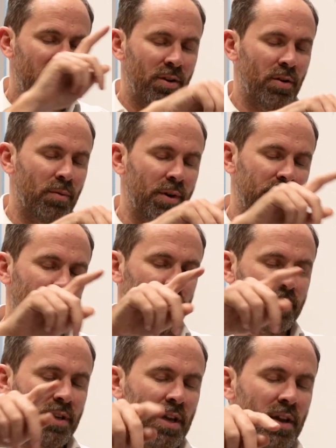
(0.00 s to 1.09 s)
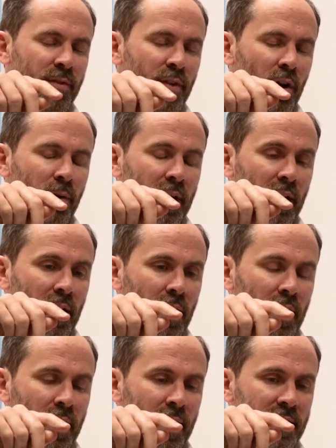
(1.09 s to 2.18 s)
not one of yours, following
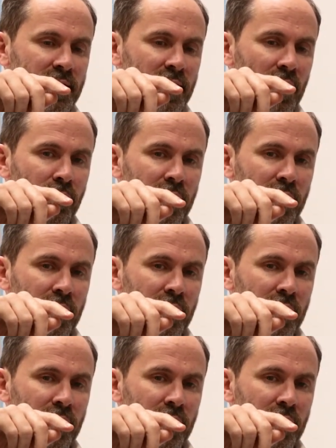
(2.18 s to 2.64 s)
an ACL